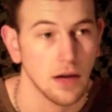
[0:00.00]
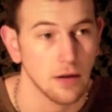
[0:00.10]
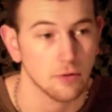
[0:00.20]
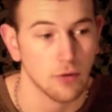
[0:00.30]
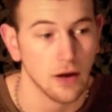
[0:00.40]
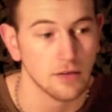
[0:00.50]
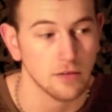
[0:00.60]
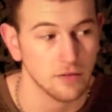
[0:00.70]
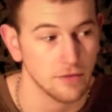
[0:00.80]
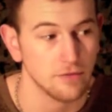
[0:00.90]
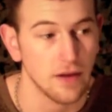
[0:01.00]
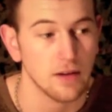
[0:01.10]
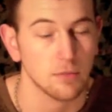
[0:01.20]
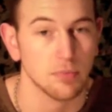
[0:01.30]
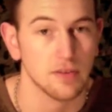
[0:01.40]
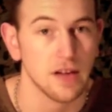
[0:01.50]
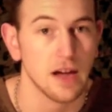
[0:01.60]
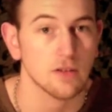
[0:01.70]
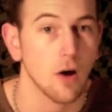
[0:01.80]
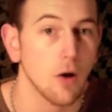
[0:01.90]
and trying to defend and
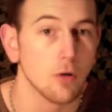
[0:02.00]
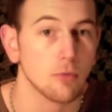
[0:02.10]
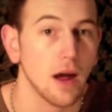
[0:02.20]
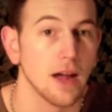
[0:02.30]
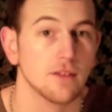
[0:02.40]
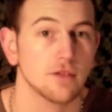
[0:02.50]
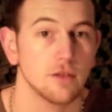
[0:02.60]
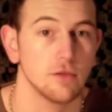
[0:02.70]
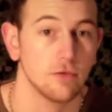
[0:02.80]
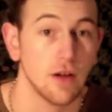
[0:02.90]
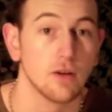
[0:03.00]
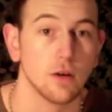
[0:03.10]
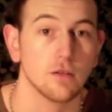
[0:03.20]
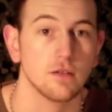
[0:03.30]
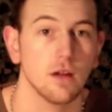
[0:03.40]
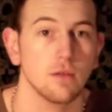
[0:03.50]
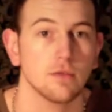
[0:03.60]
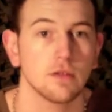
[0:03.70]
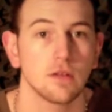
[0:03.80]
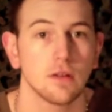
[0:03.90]
protect our rights to defend
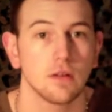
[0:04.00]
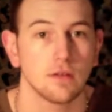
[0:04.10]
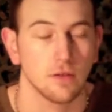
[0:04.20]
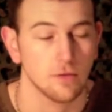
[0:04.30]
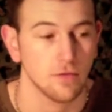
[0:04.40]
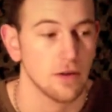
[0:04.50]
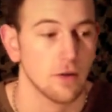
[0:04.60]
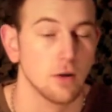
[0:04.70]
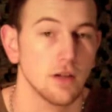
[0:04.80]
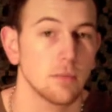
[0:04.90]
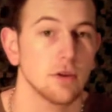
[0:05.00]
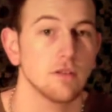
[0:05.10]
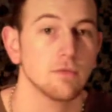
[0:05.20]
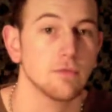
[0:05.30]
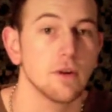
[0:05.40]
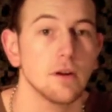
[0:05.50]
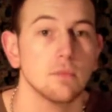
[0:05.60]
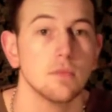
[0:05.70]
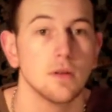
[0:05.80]
ourselves, to defend our liberties and freedom.